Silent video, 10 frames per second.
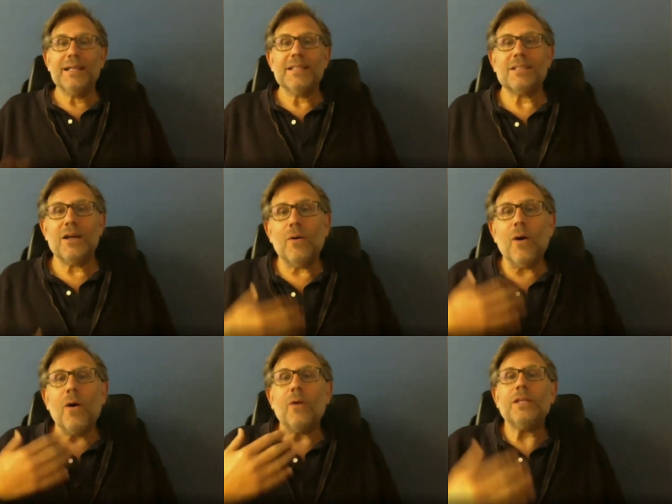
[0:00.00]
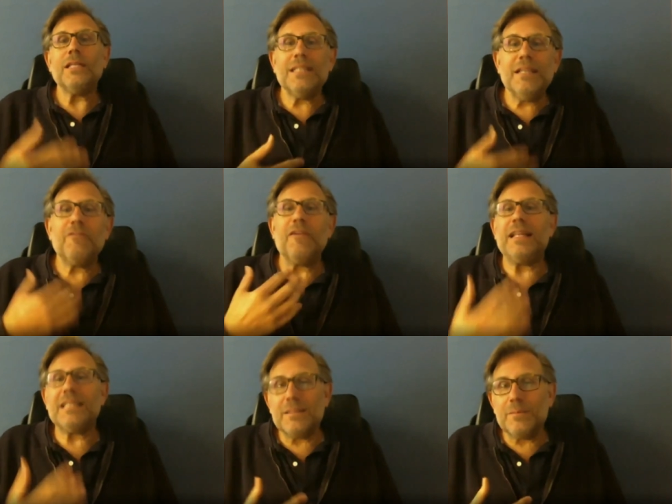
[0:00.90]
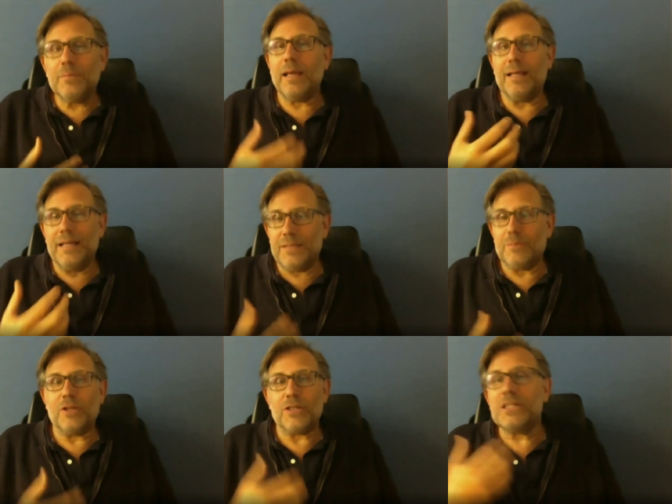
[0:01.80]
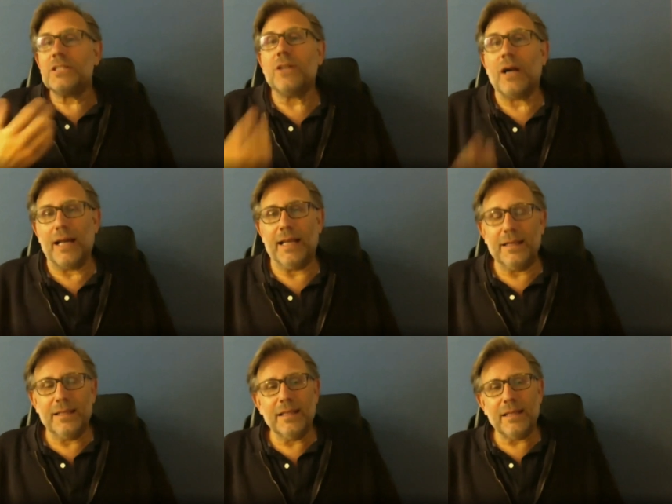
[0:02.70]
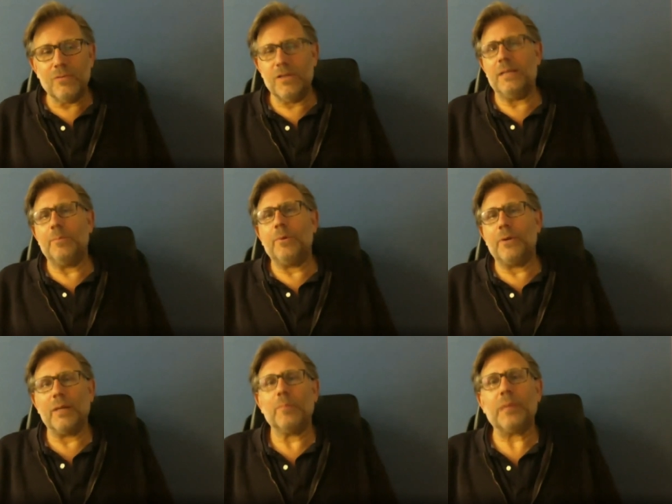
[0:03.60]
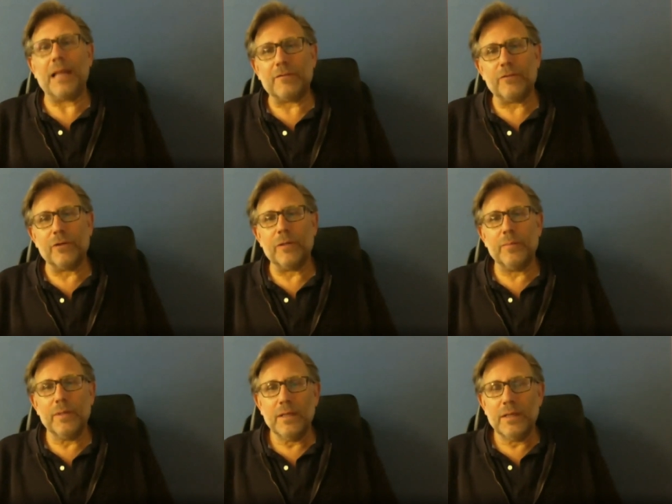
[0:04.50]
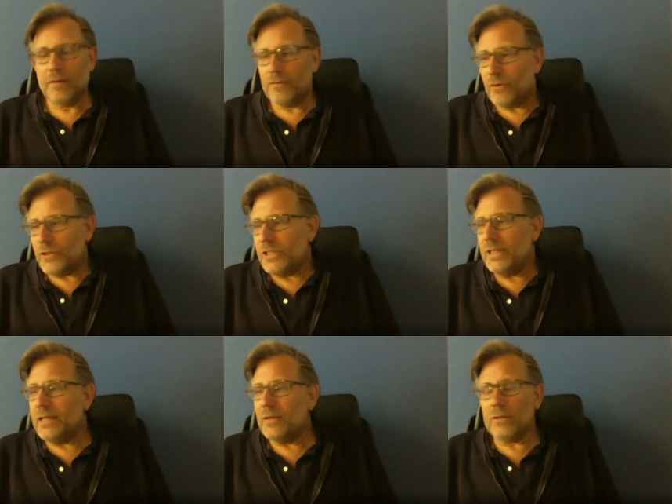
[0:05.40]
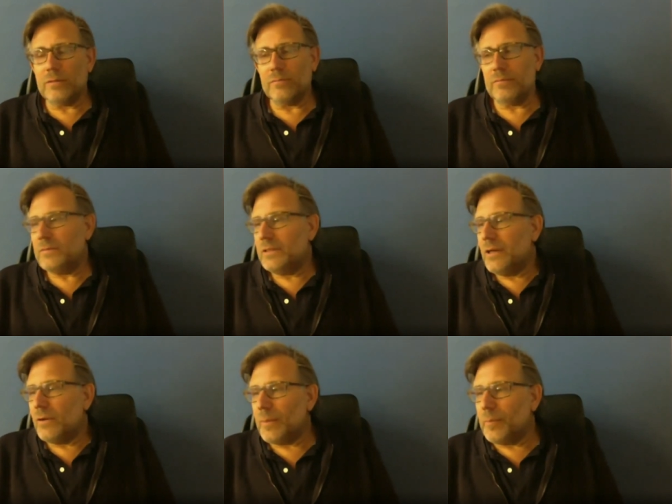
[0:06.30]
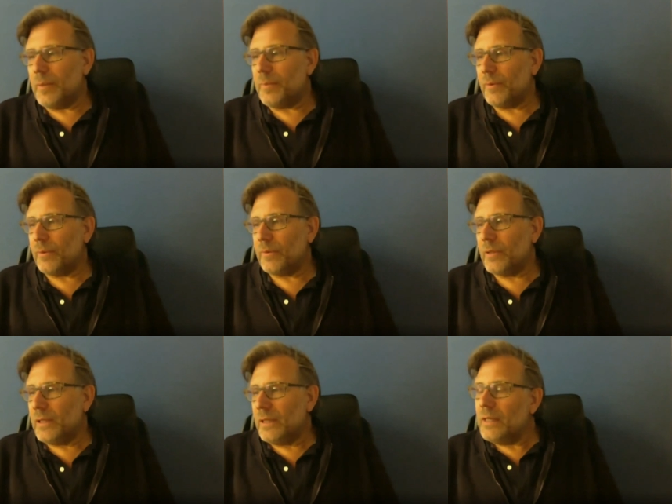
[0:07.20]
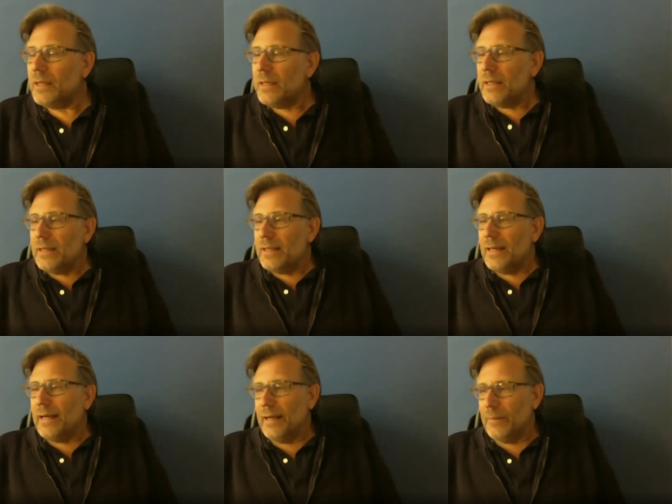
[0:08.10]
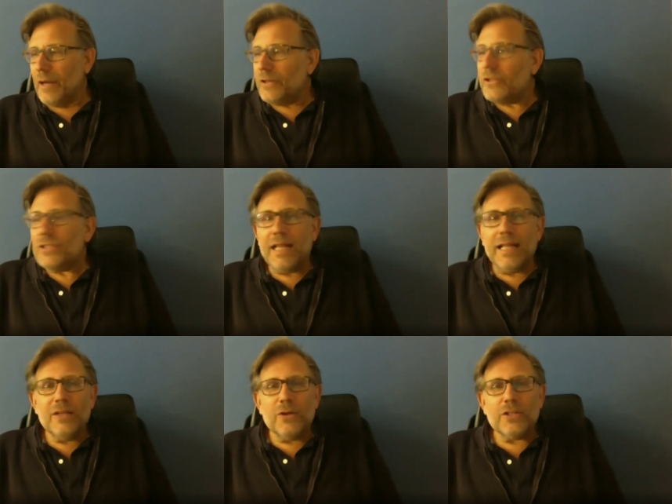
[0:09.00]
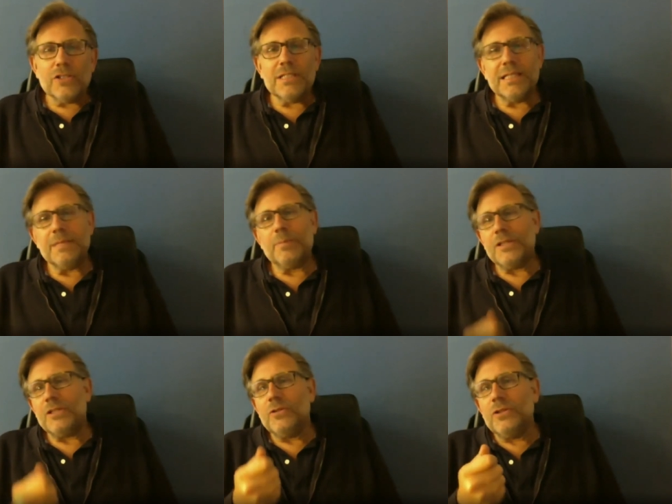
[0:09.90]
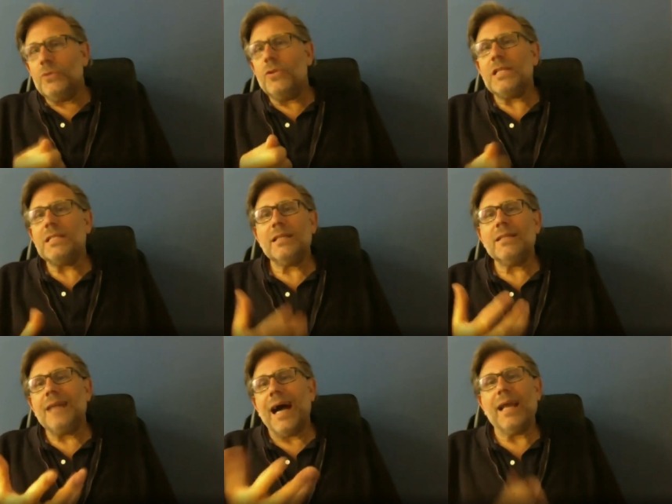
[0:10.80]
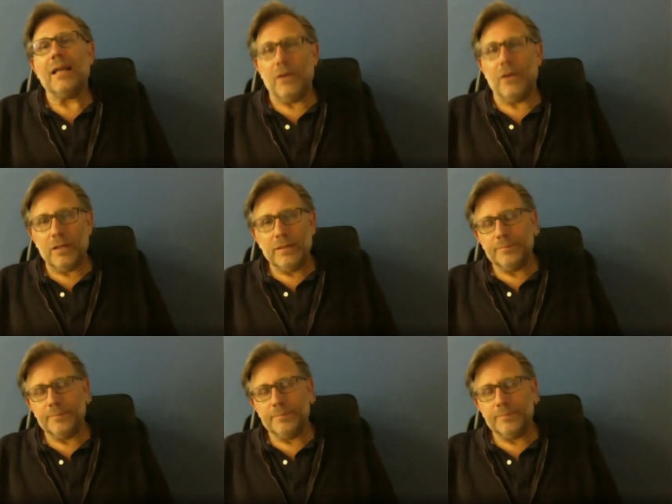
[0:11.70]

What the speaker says: So all these defense mechanisms are starting. You don't need a burning platform. Of course you need, you know, that people understand the urgency, but you do this in a dialogue.